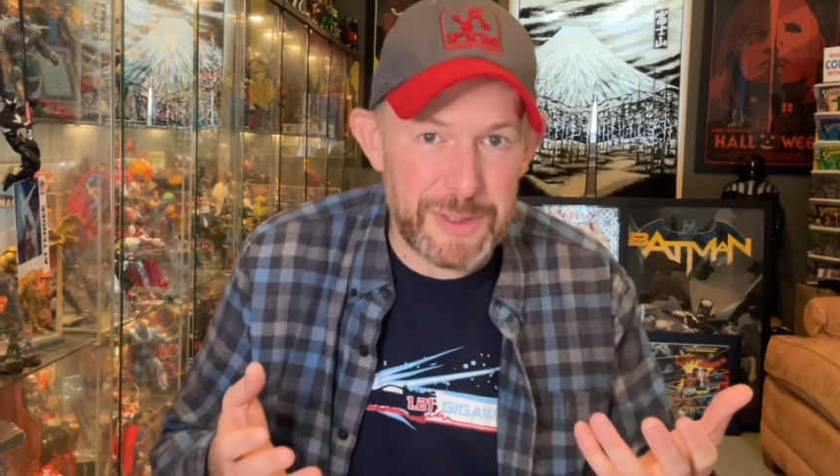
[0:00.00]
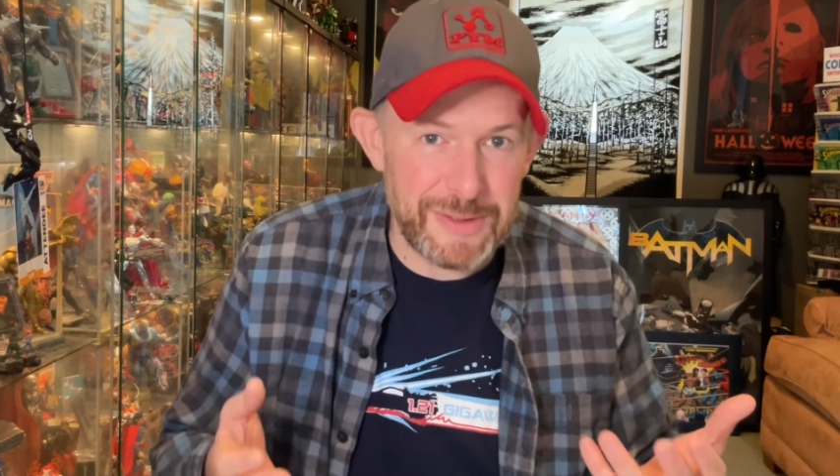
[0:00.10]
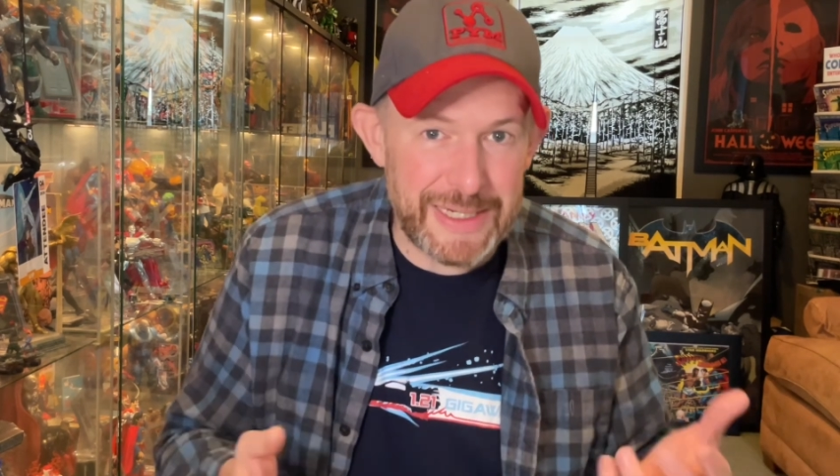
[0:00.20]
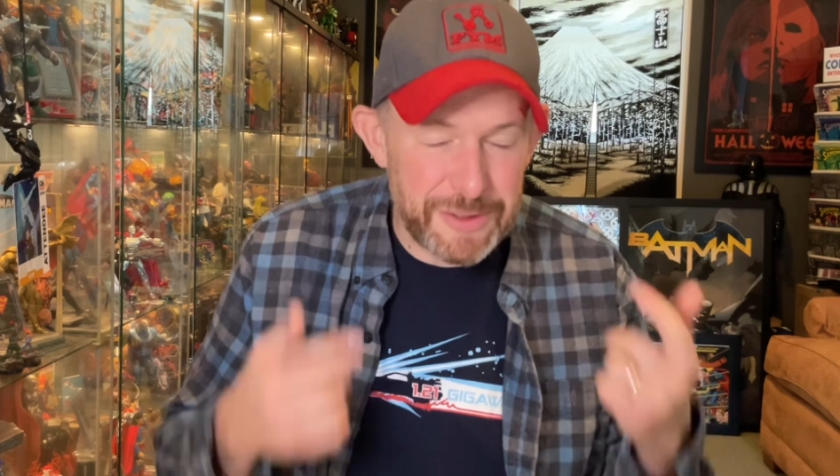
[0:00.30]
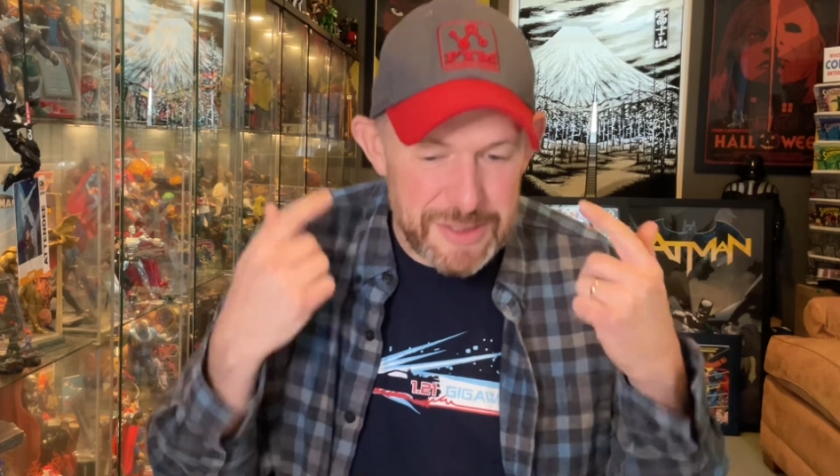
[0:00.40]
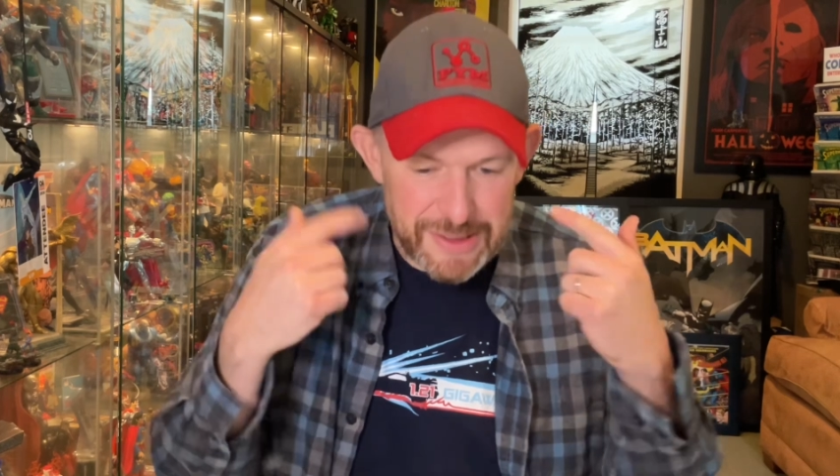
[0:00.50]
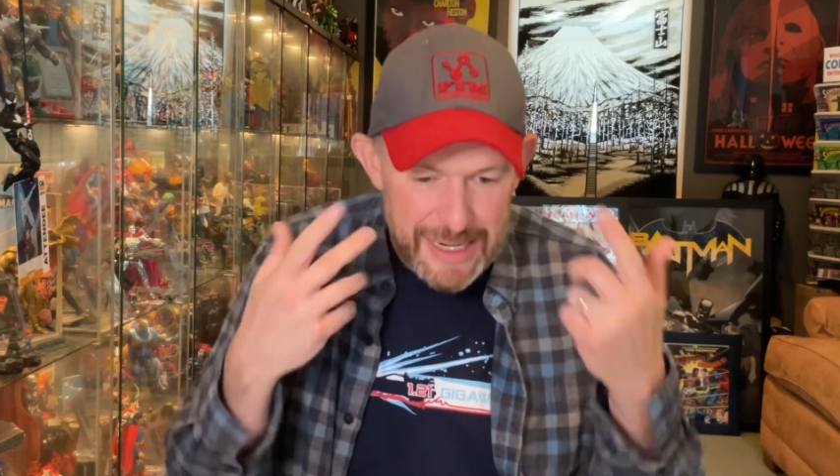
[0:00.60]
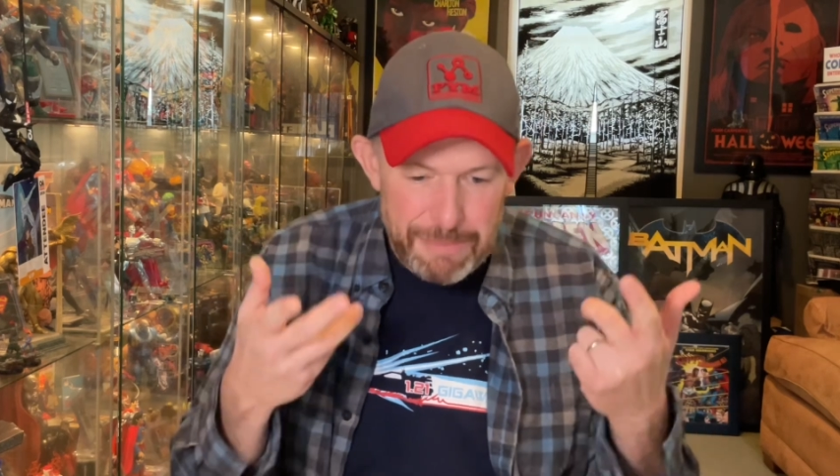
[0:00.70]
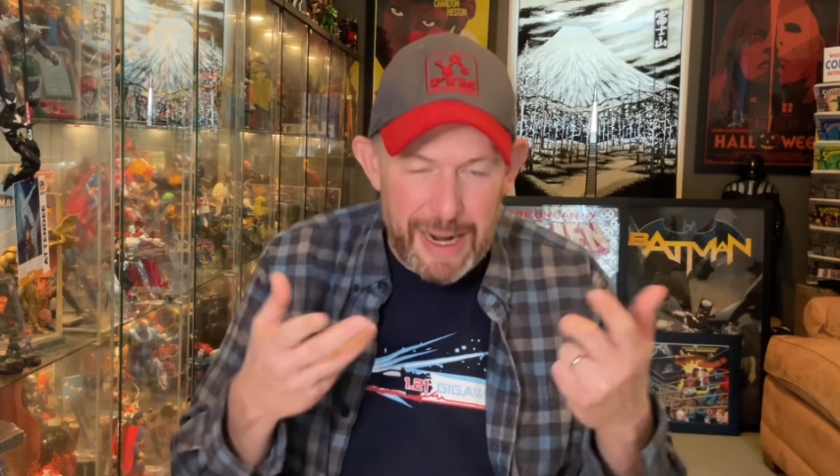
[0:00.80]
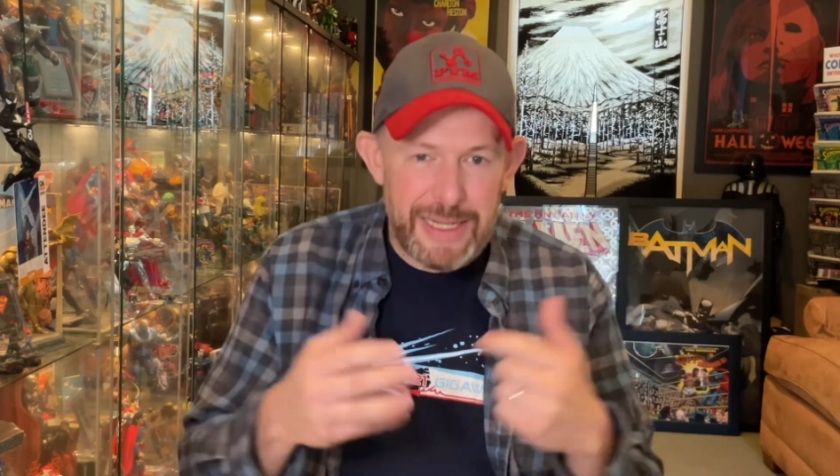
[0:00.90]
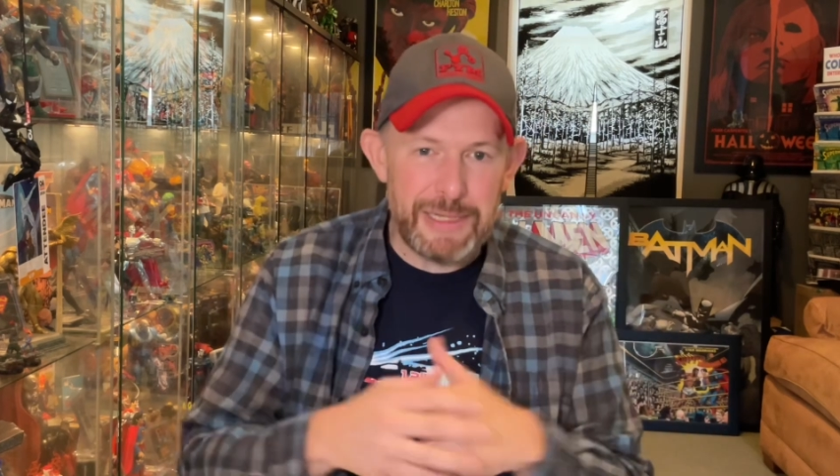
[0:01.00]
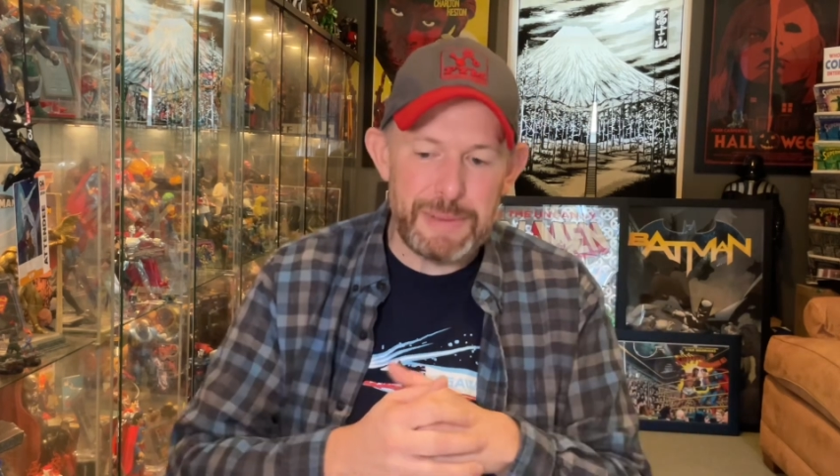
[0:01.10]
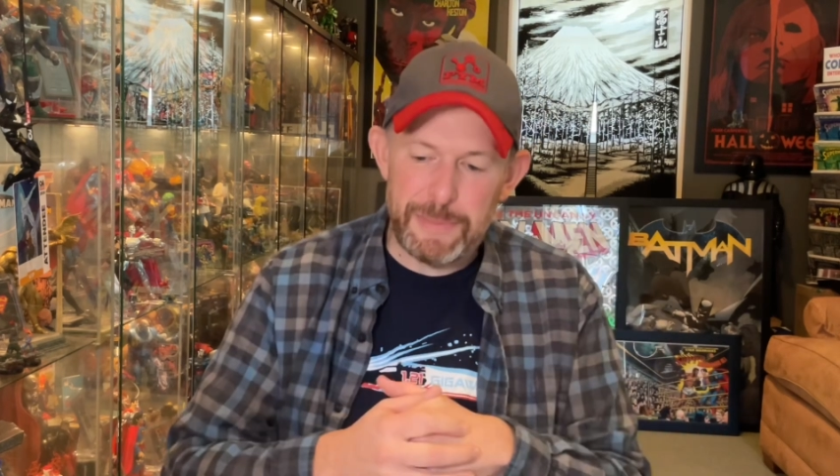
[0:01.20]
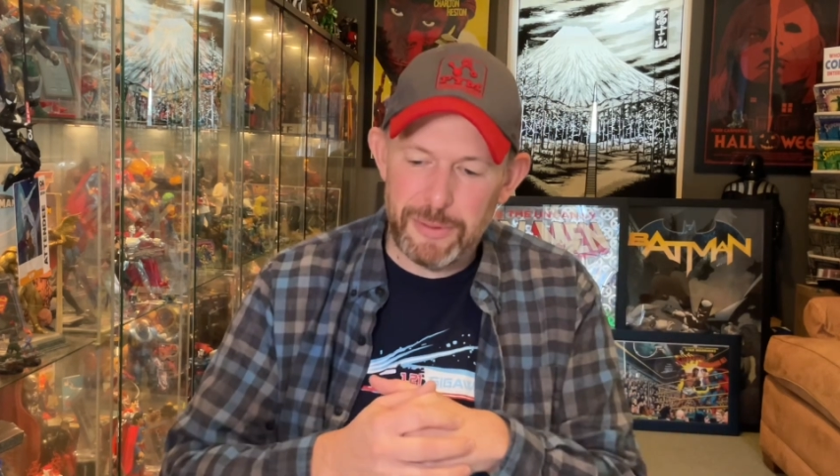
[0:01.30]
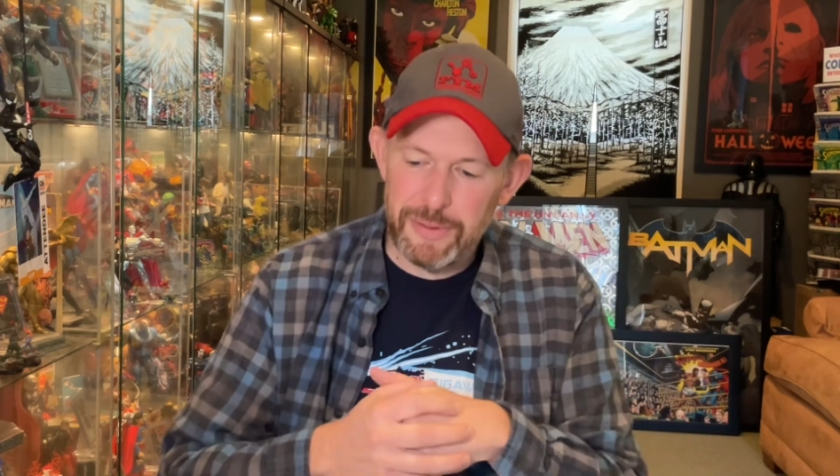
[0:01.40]
collectors, like-minded
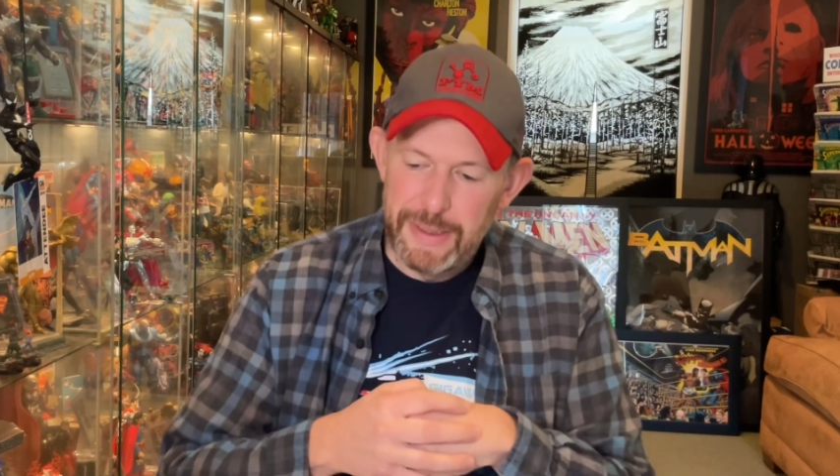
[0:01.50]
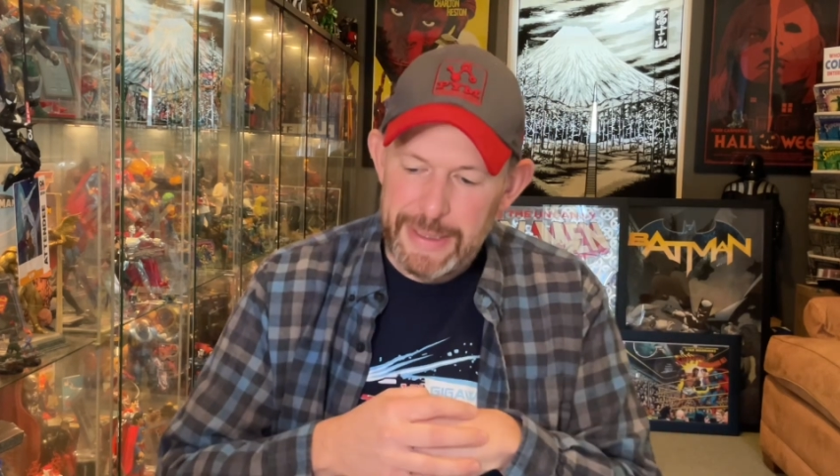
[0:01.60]
people.